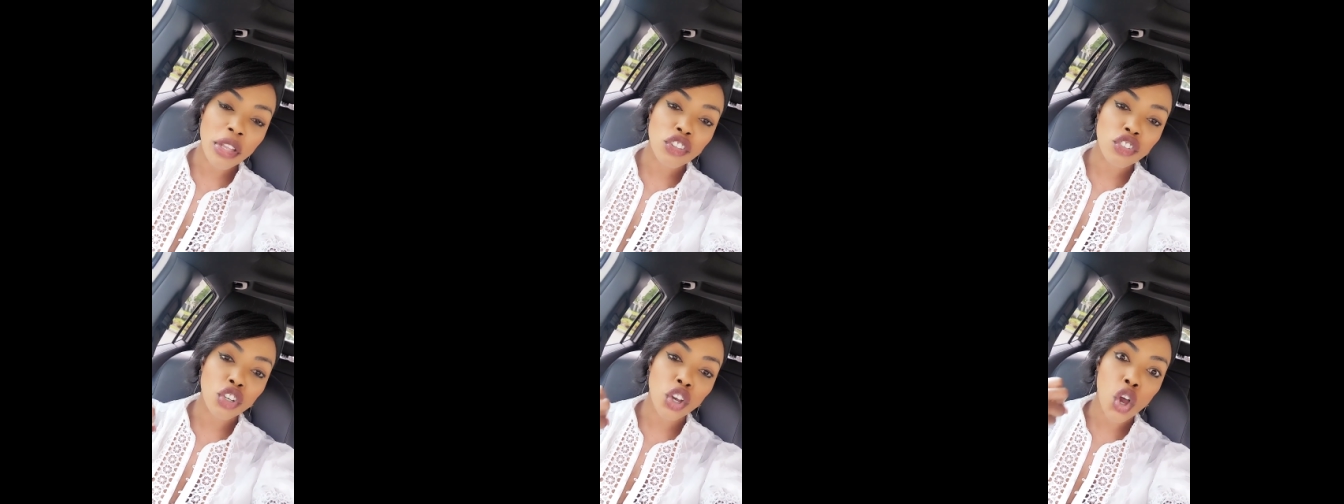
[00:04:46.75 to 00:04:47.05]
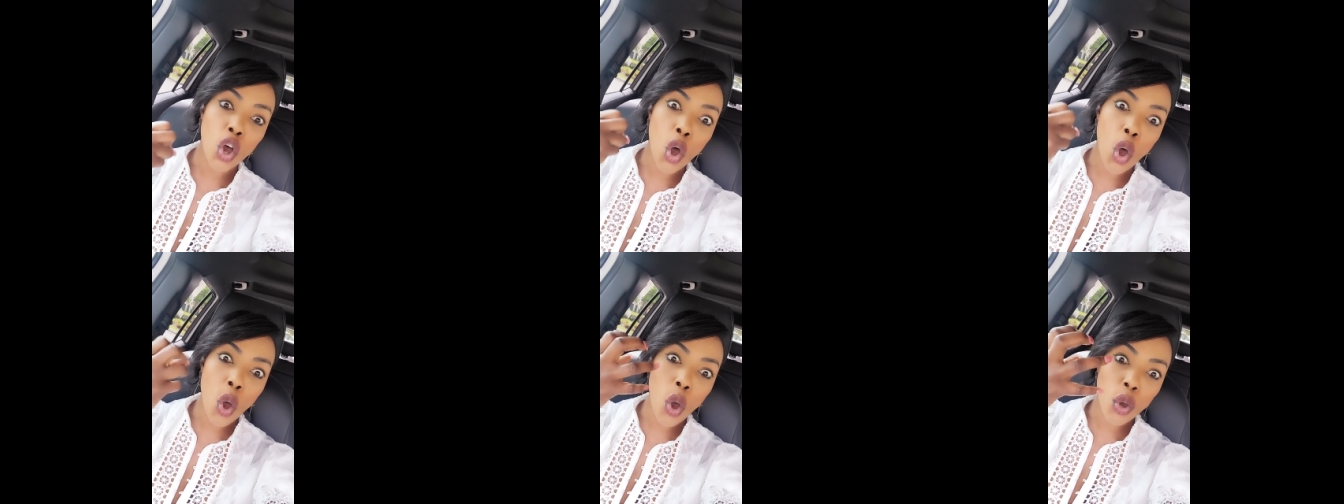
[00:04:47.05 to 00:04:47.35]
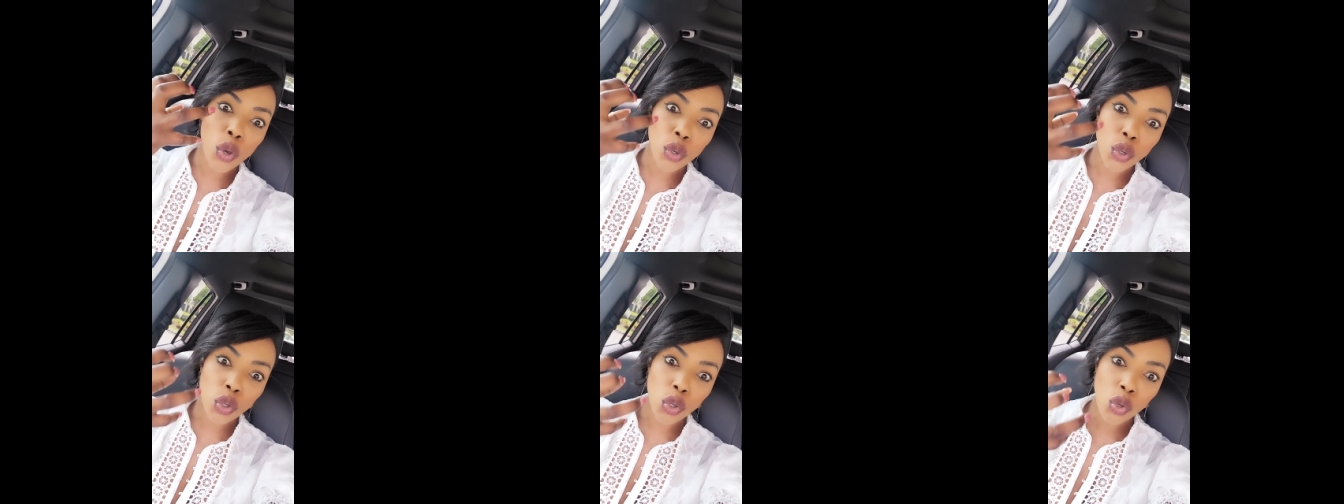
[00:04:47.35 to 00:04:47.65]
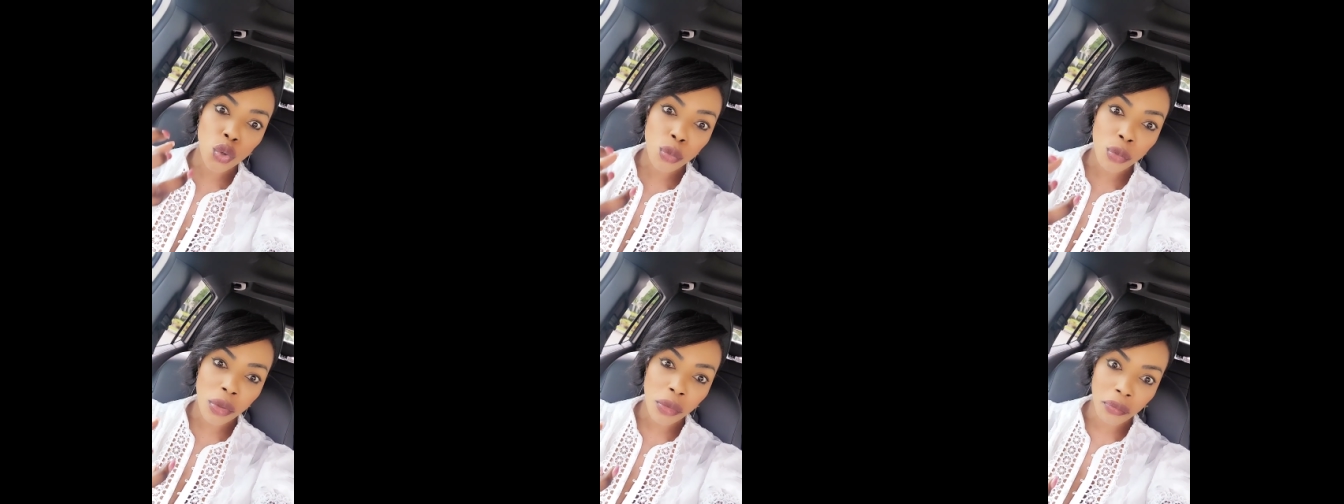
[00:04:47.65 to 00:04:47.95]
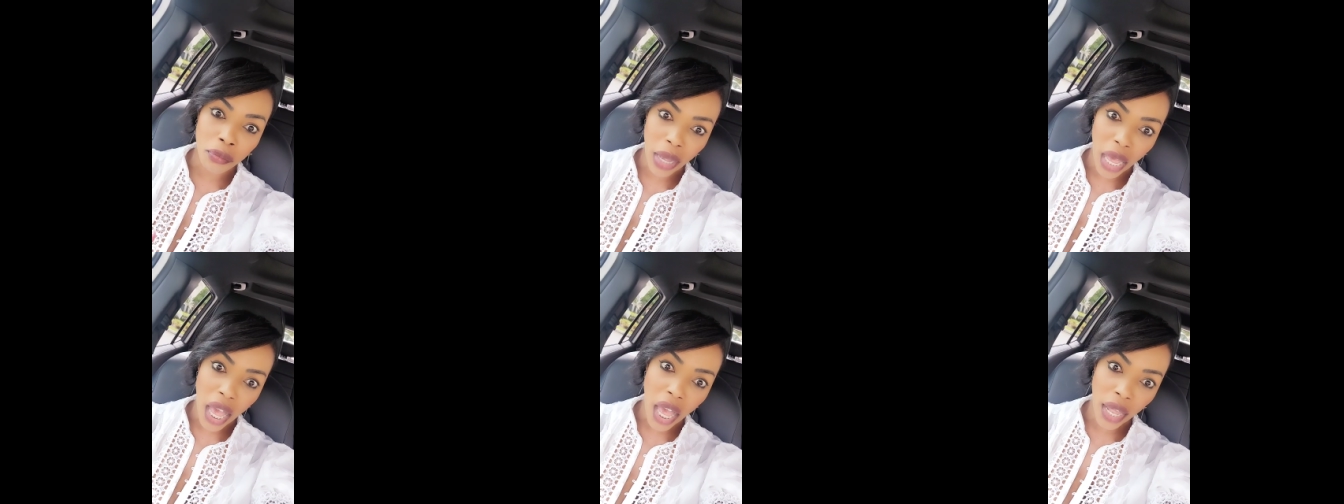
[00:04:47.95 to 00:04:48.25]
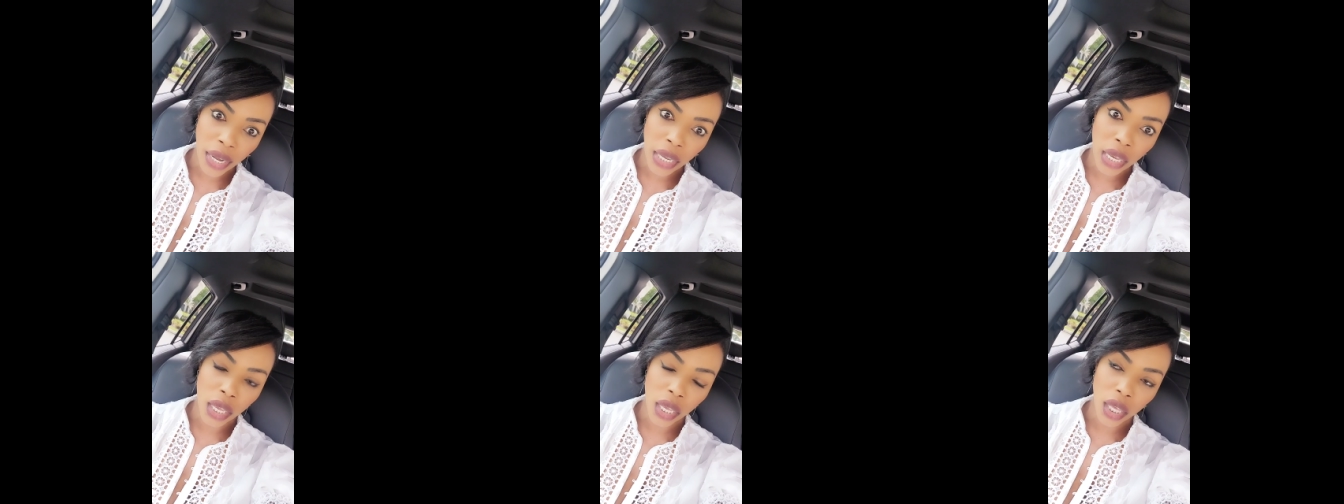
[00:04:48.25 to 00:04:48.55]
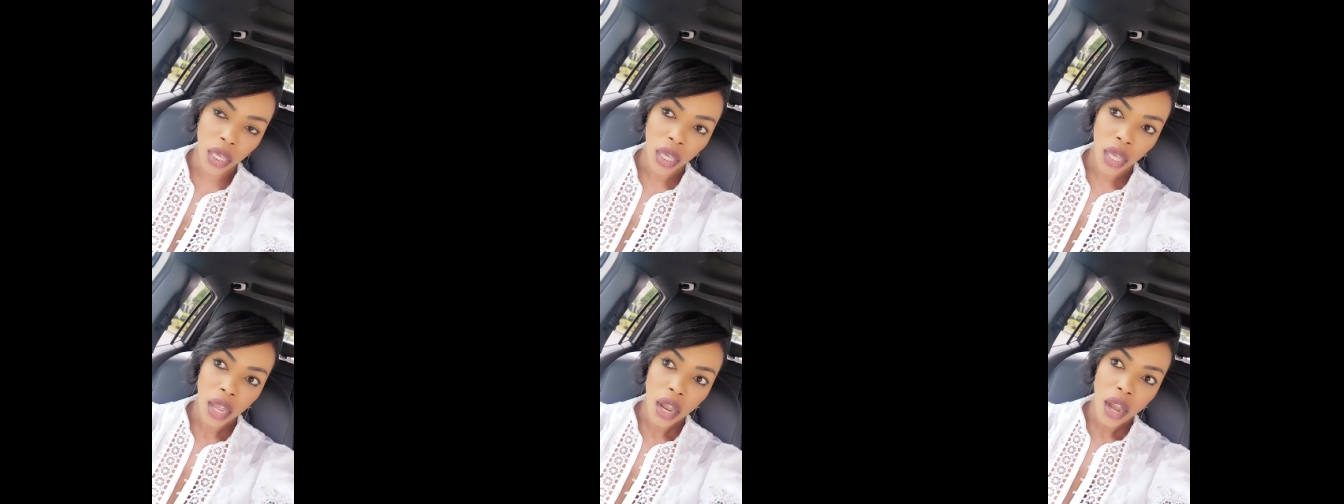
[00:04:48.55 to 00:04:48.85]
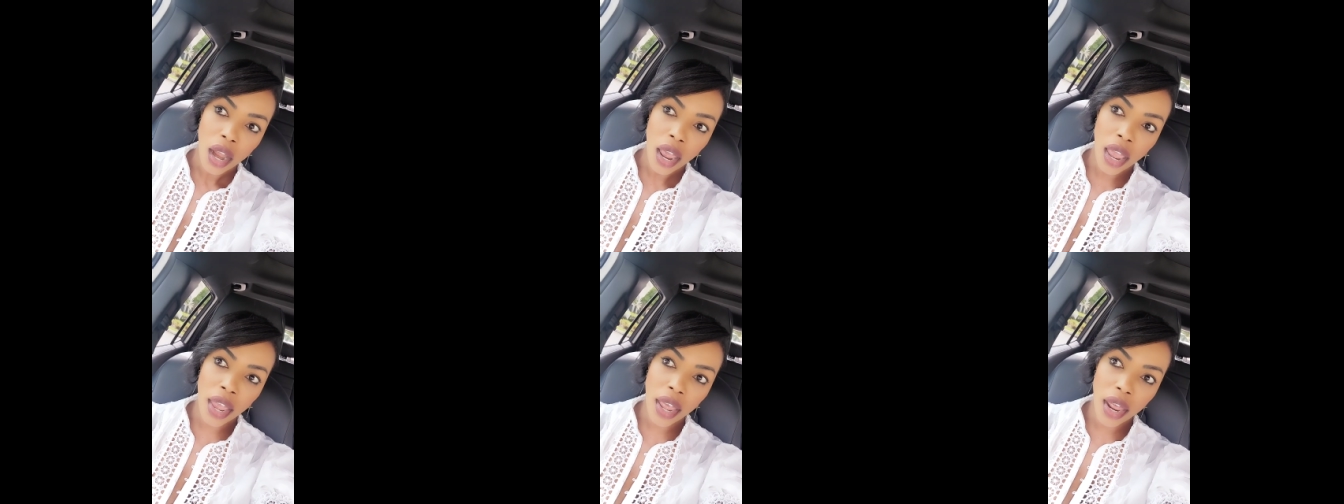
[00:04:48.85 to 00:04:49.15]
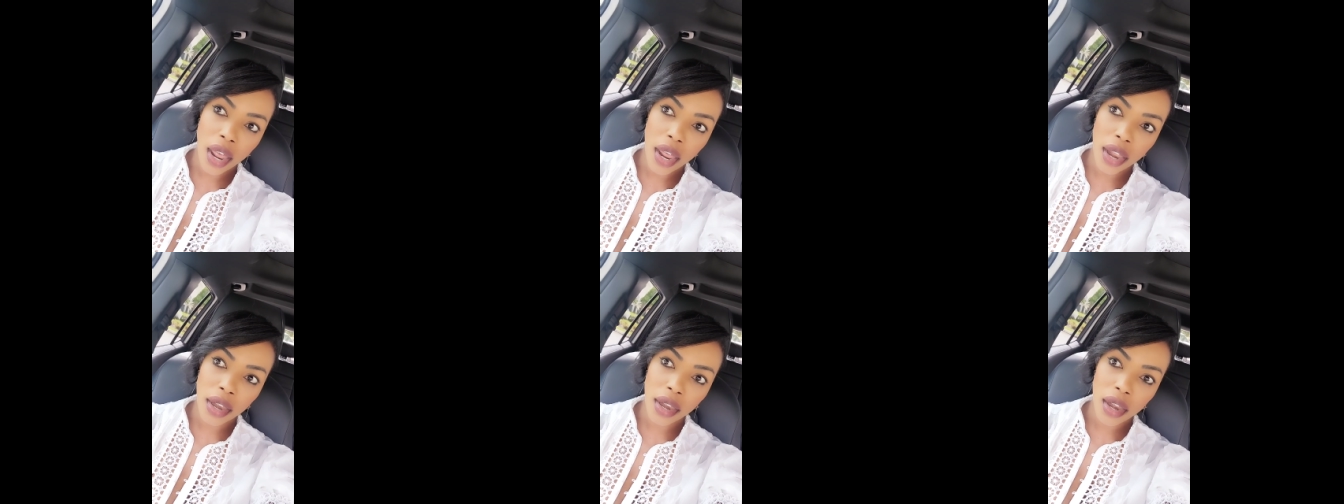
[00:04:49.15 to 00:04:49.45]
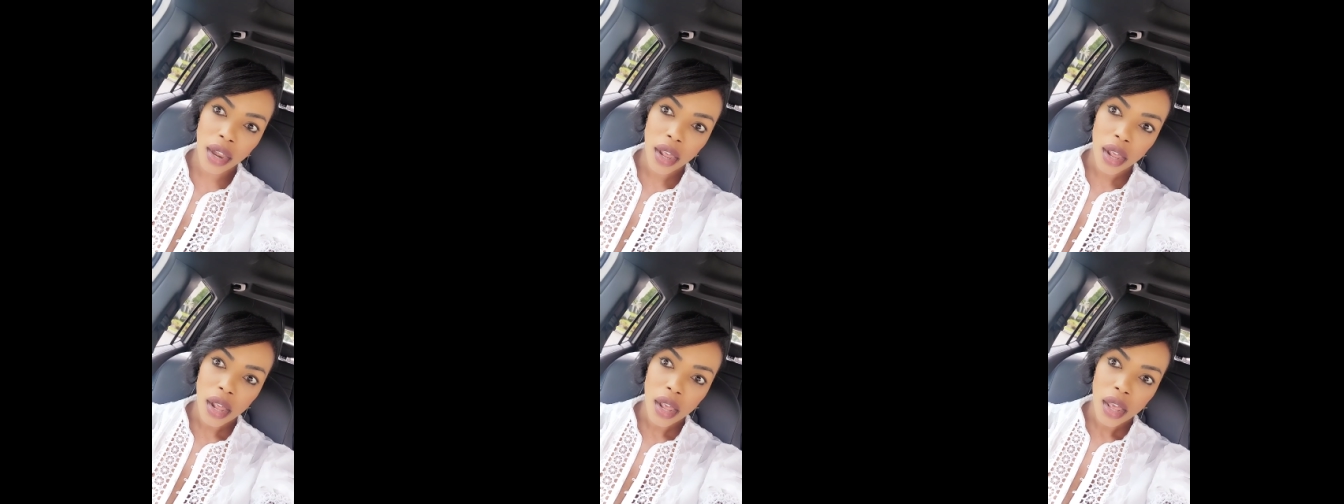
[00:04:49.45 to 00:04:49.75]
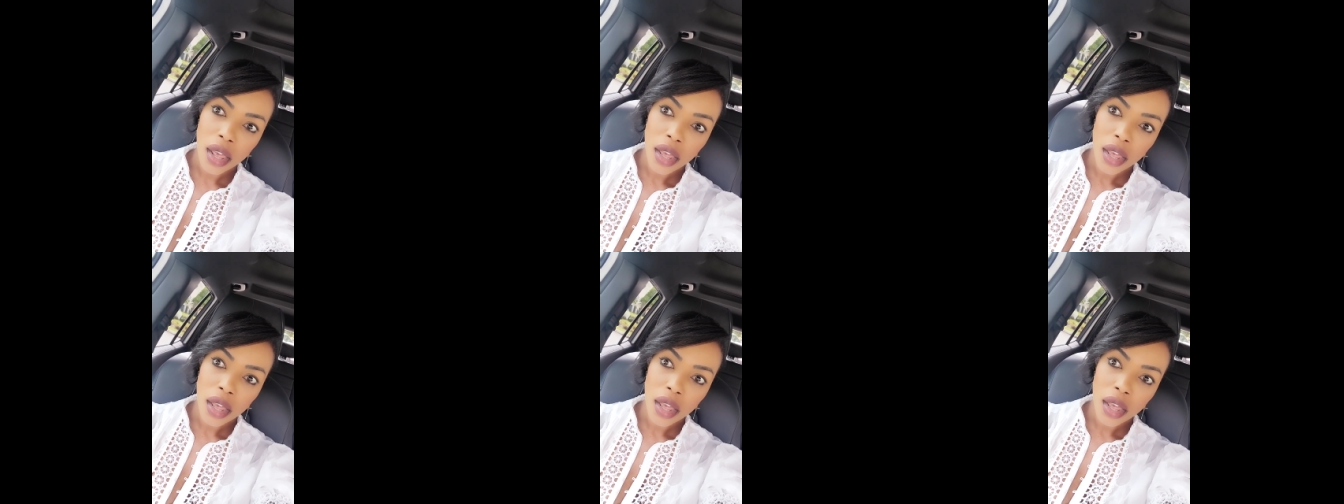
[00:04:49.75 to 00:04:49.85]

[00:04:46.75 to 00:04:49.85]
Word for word: into a whole human body. And